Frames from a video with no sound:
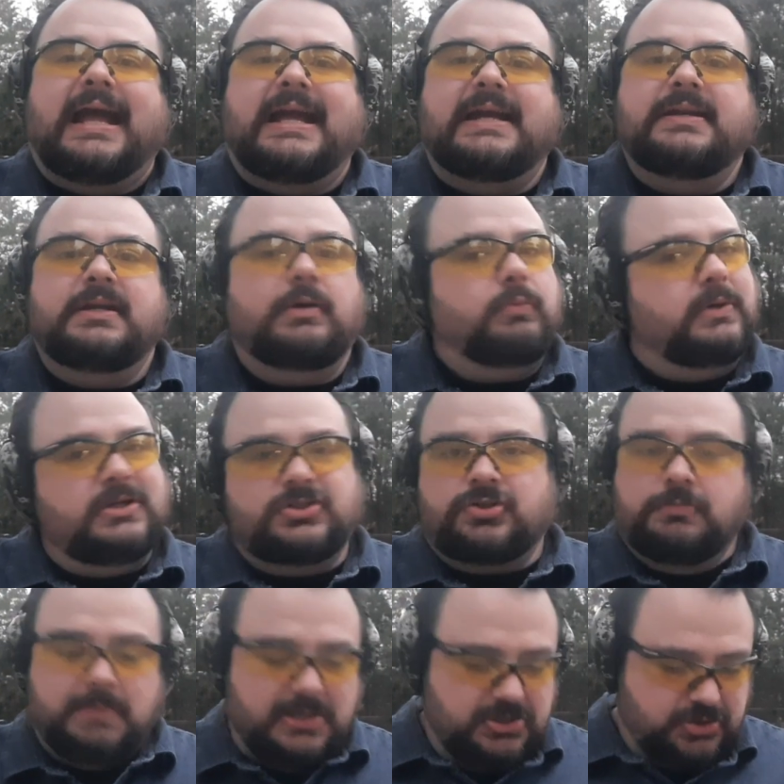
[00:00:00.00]
And uh, we're
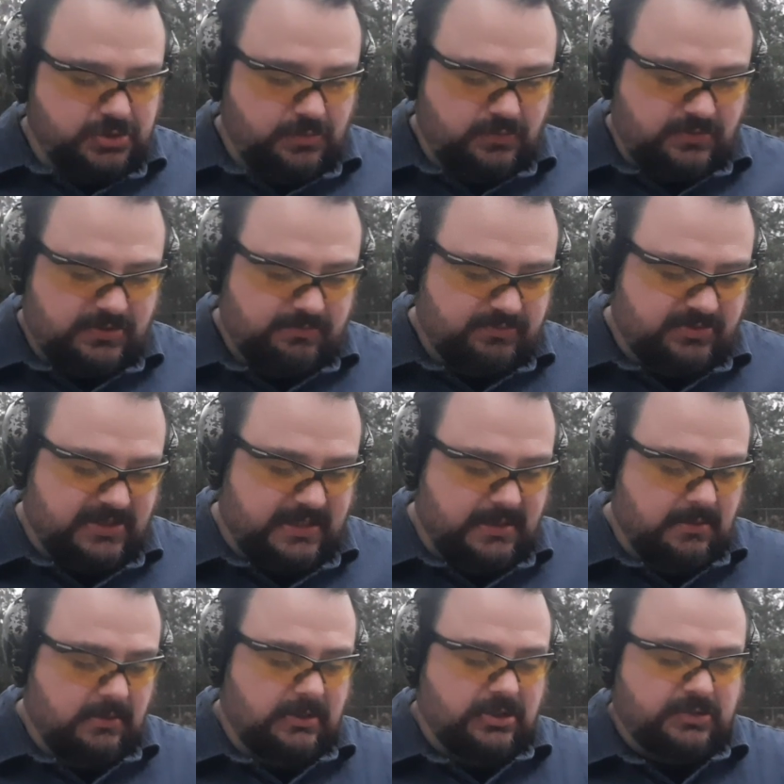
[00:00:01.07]
just going to be shooting some
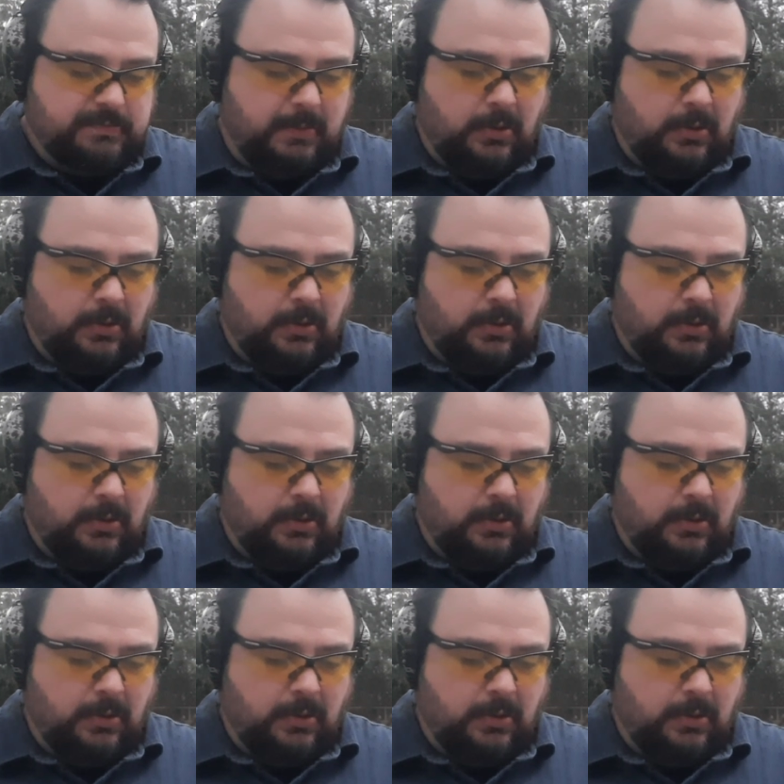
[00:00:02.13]
steel this